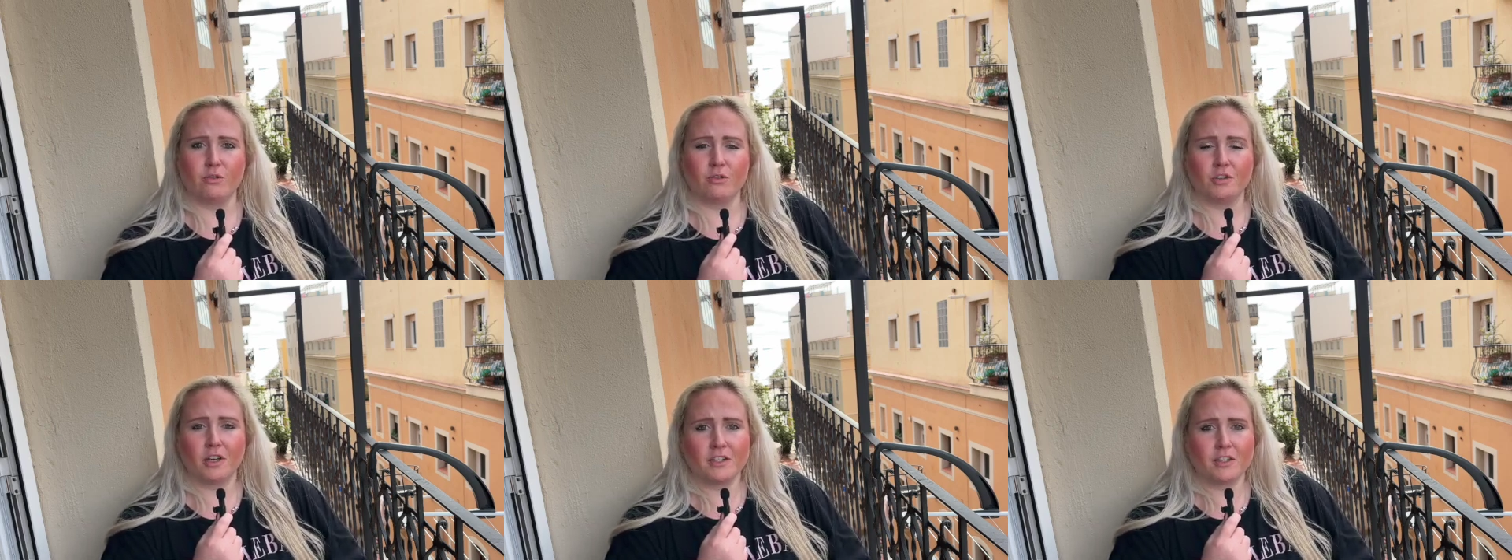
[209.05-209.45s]

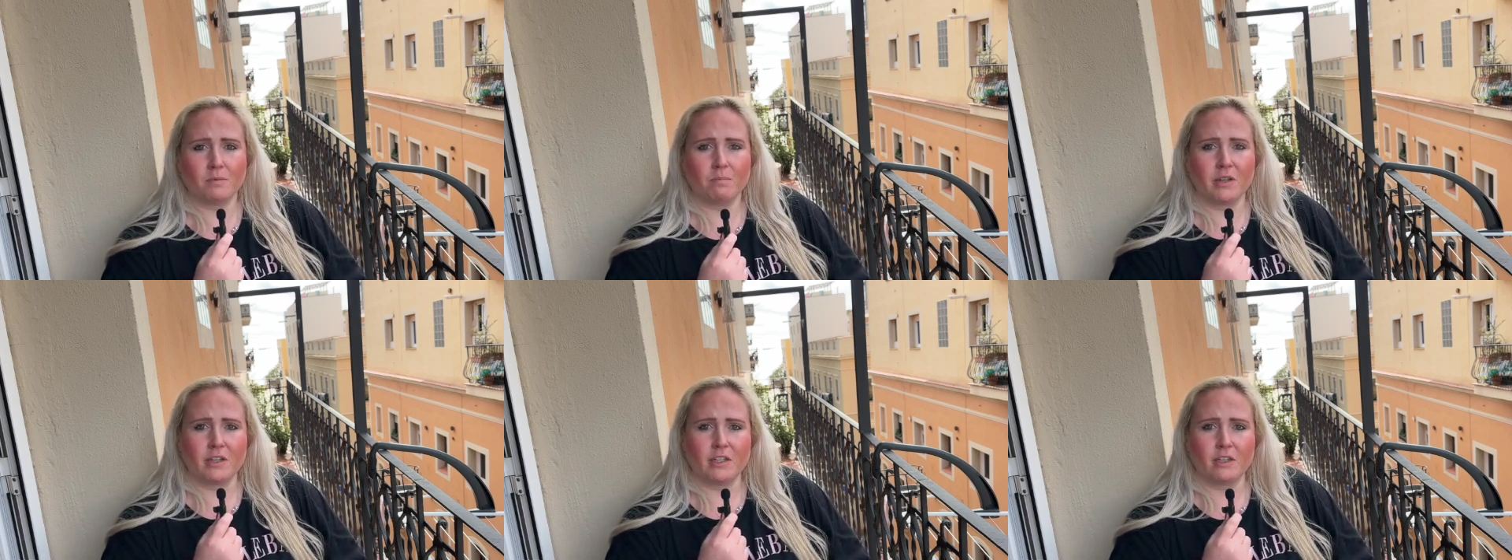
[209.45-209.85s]
try
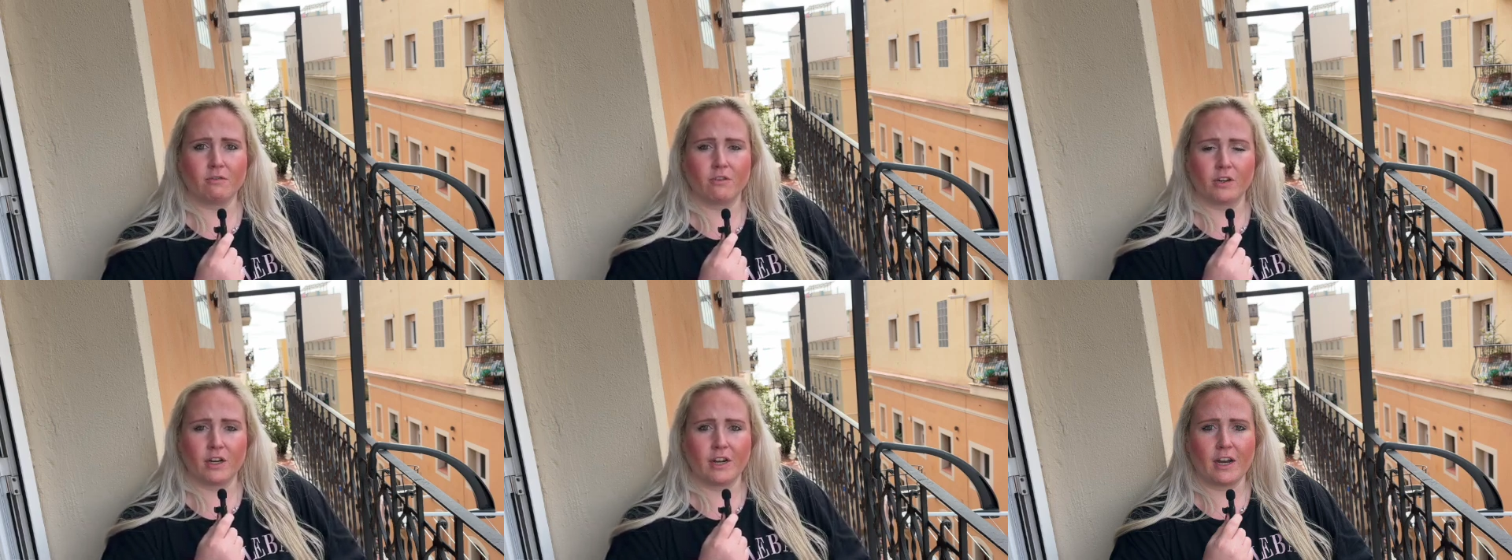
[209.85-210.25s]
something
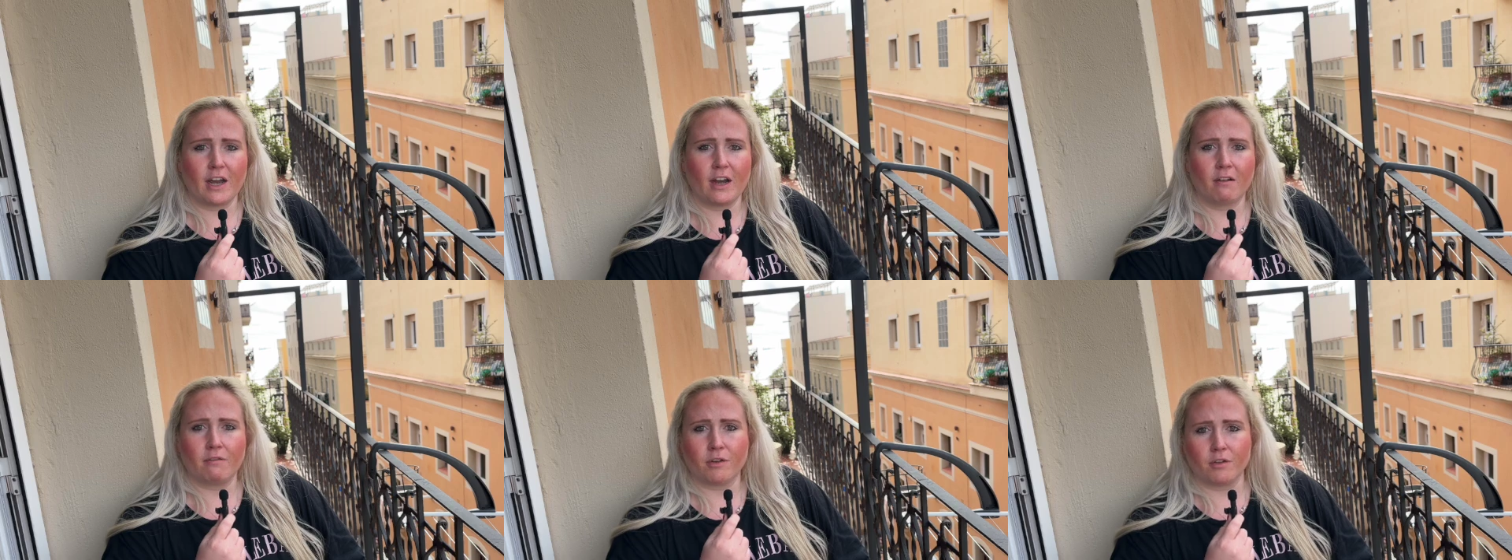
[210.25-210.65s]
different
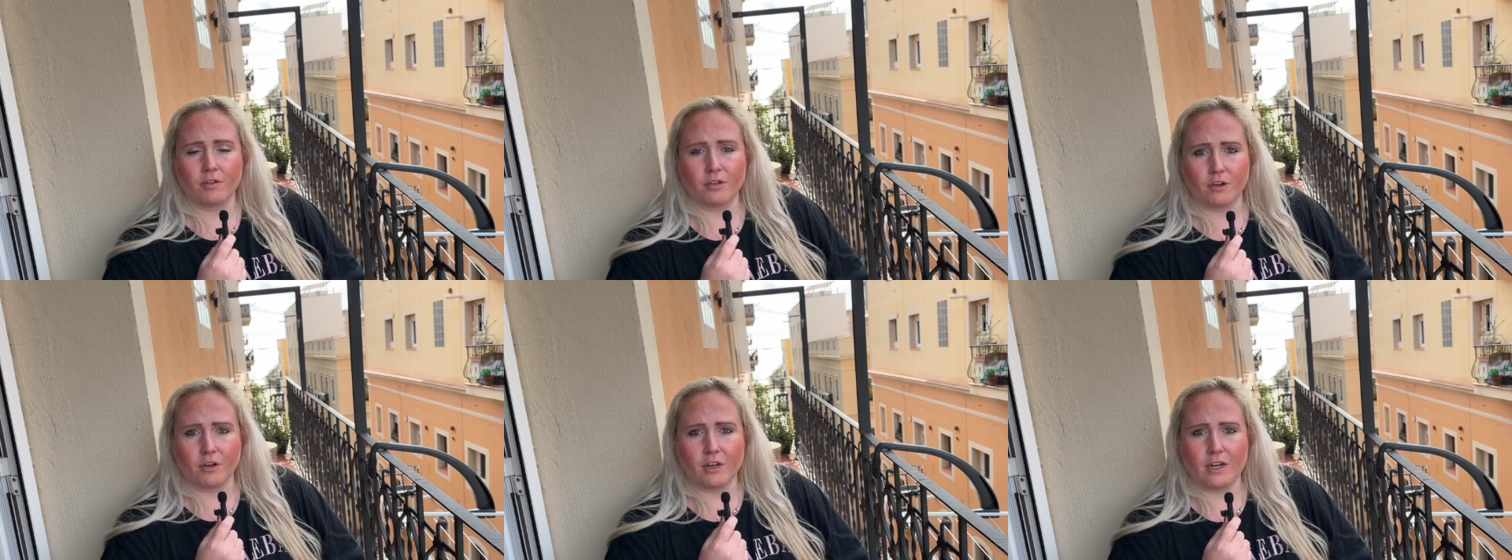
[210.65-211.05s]
after
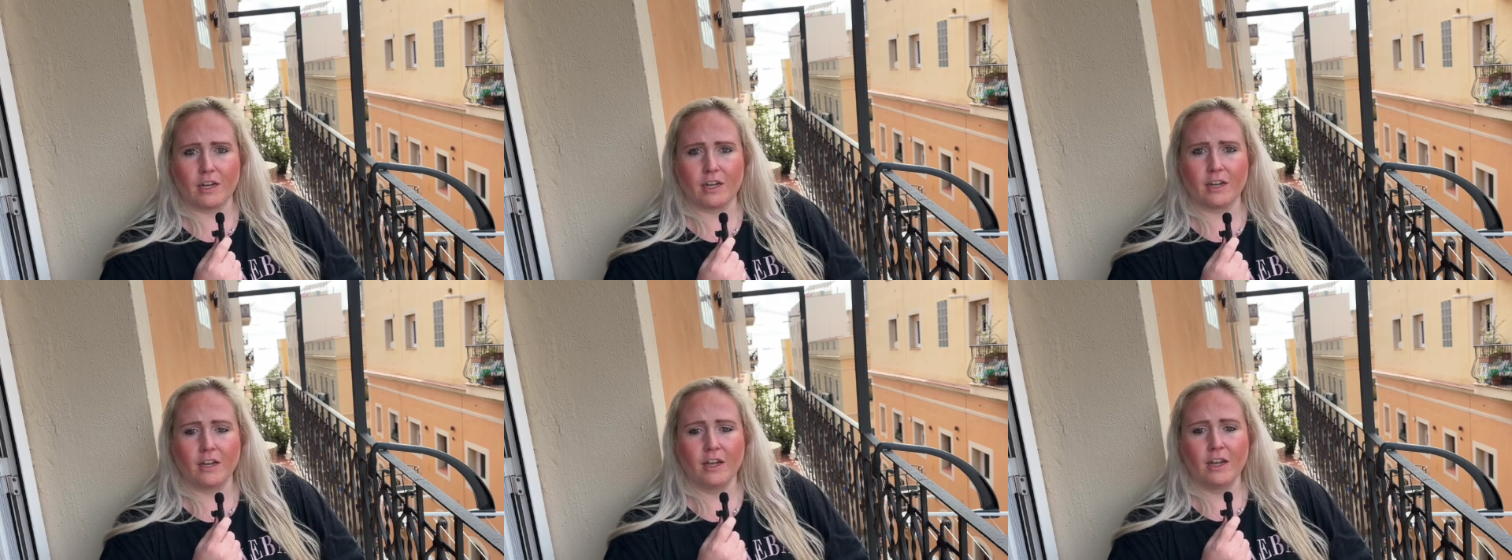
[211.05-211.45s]

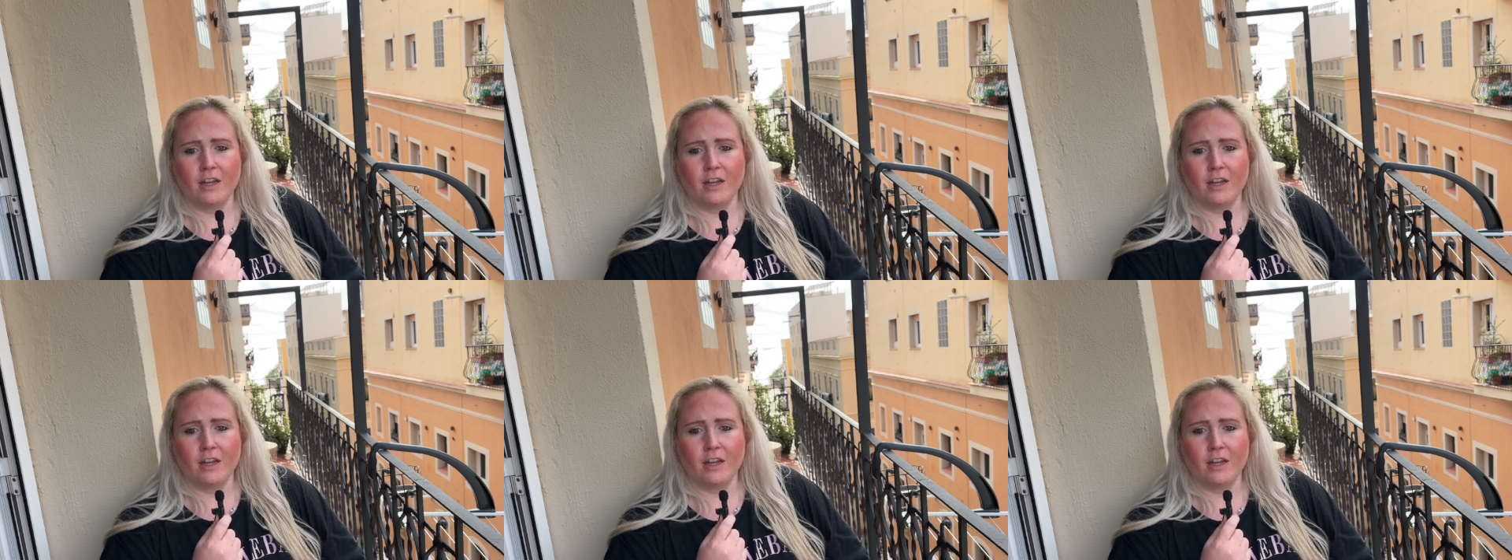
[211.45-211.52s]
30.